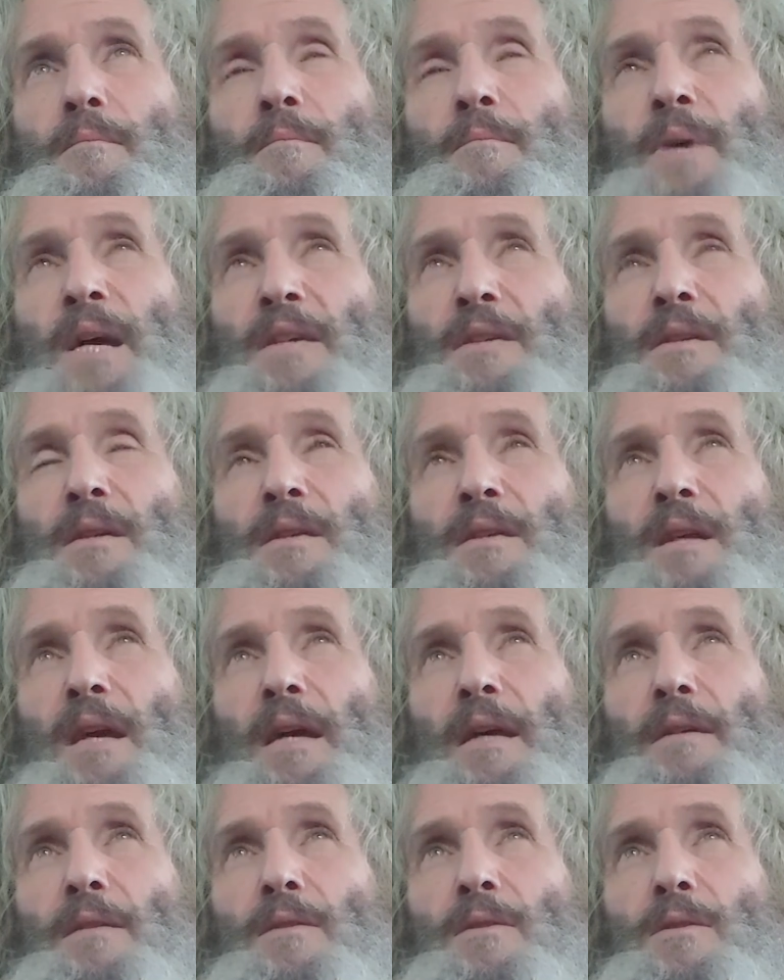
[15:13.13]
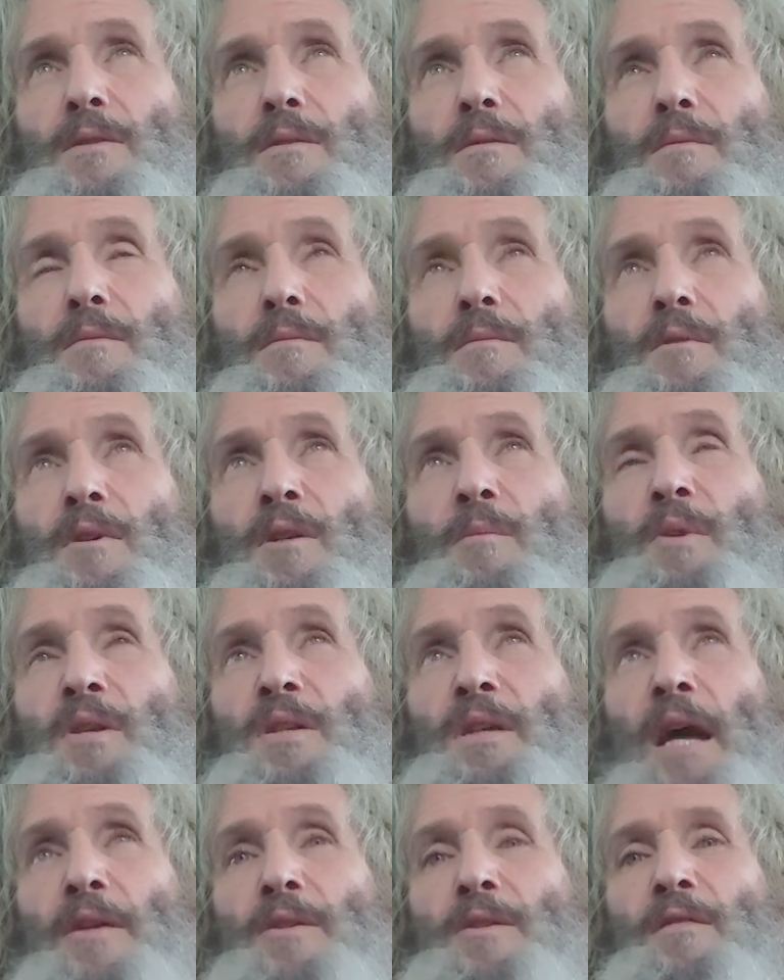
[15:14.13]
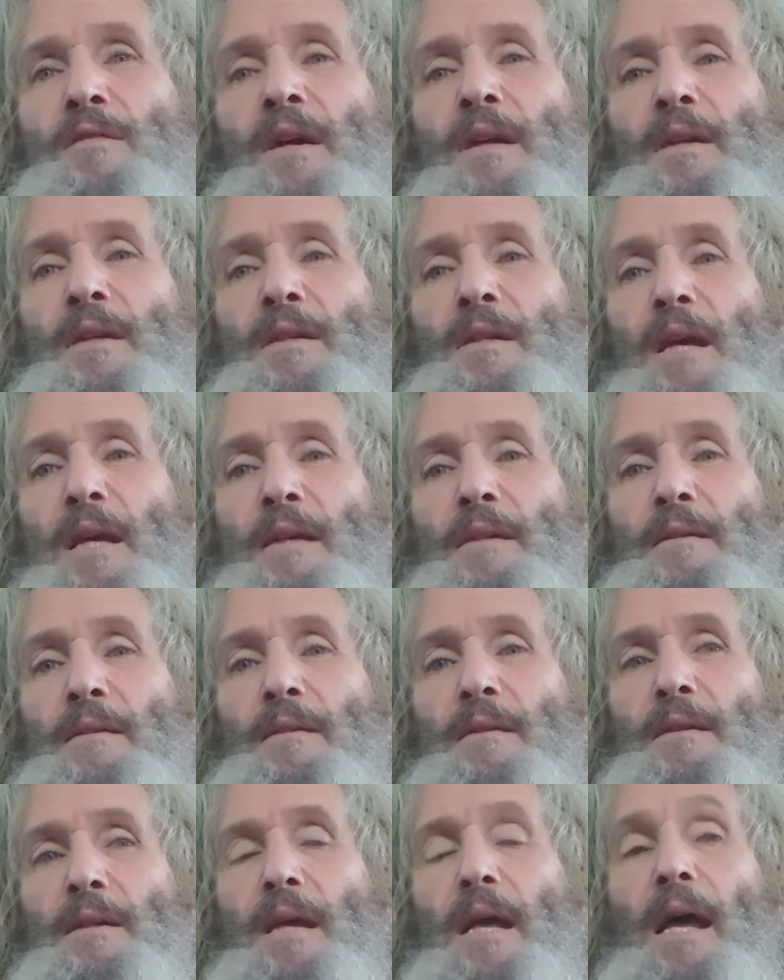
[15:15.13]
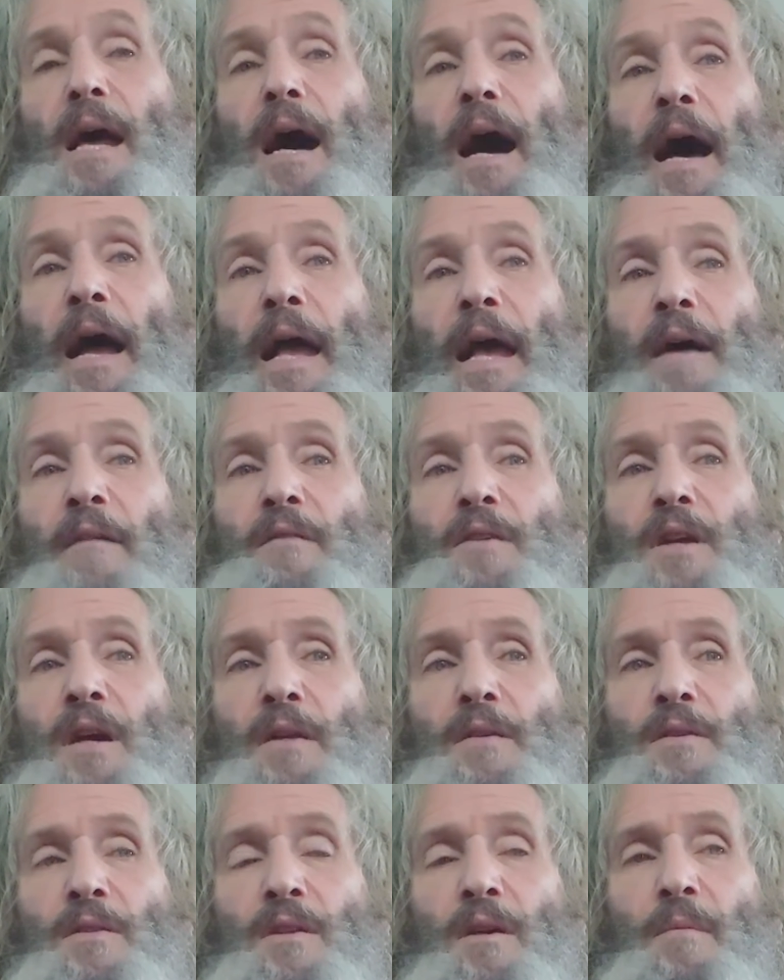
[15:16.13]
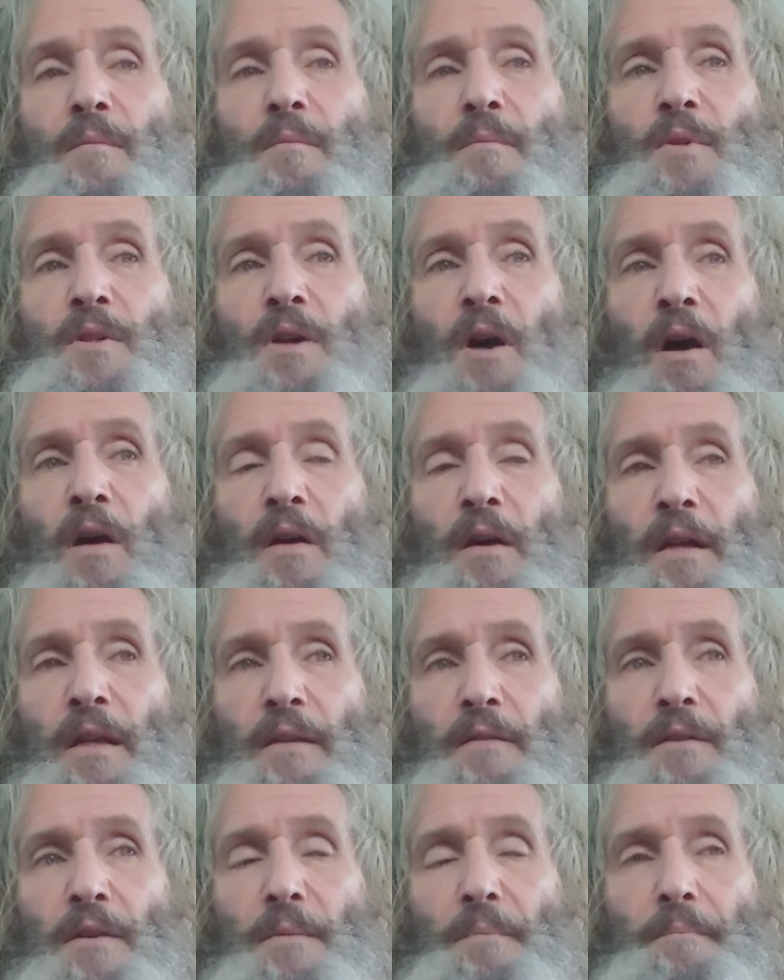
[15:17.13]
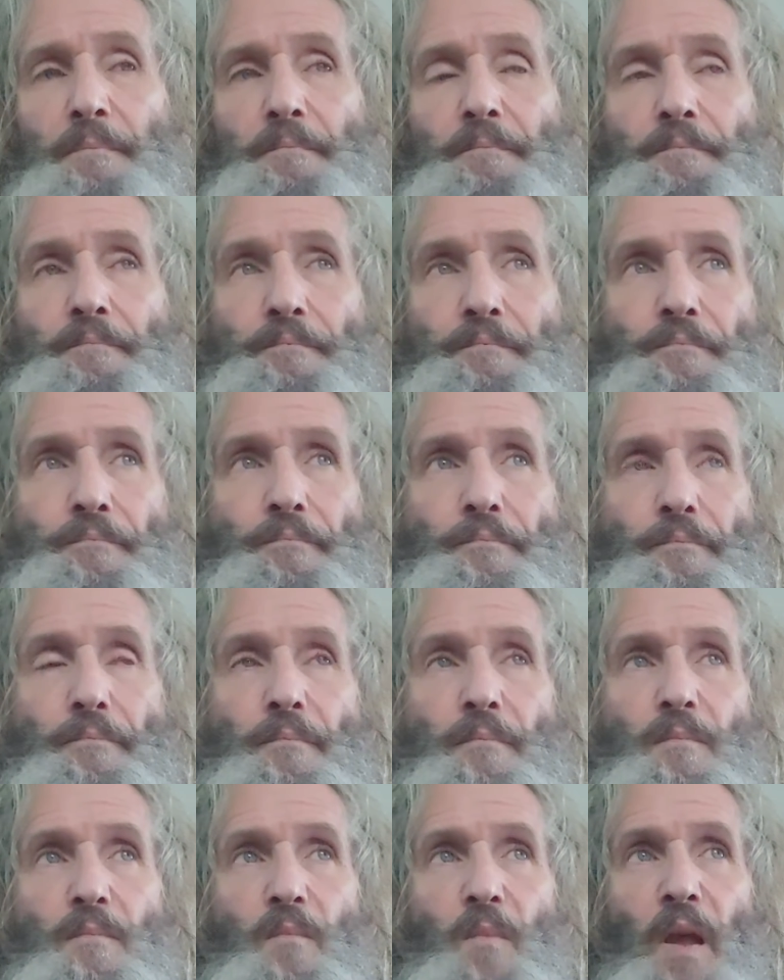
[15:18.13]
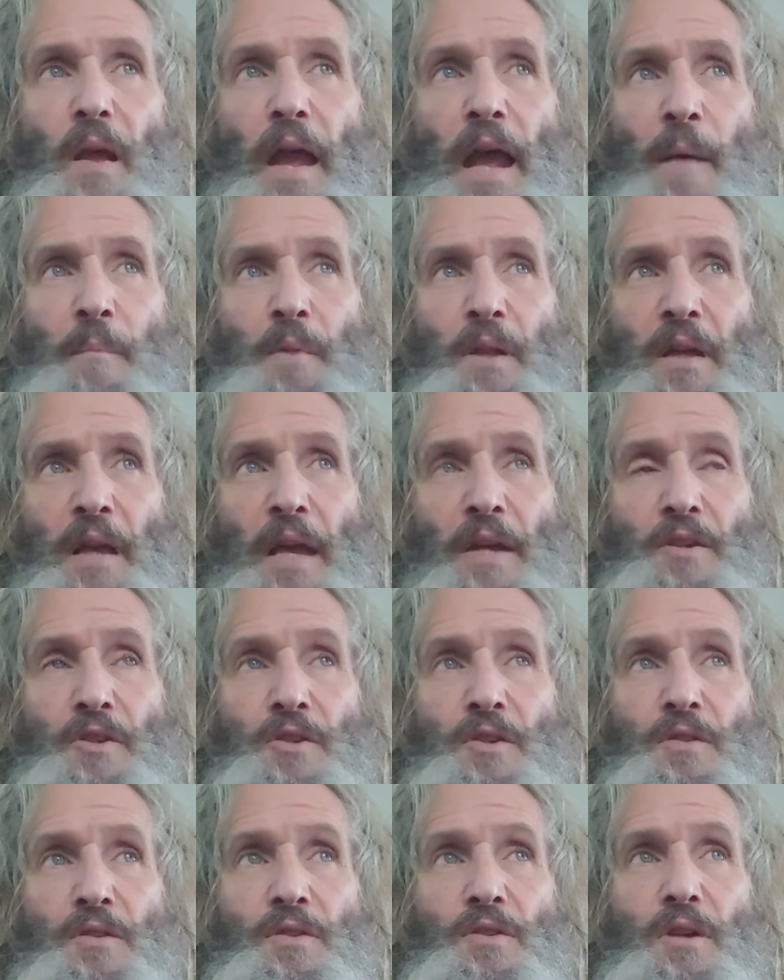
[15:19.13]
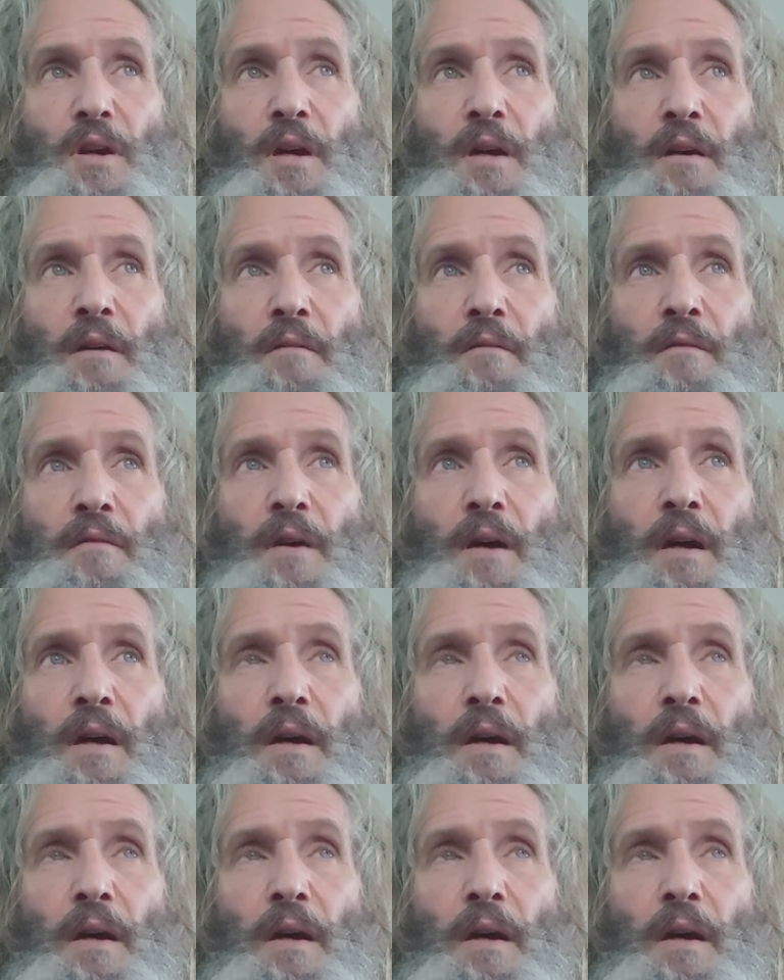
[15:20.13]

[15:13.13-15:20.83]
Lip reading: pesticides, herbicides, or fungicides. I have done some target applications of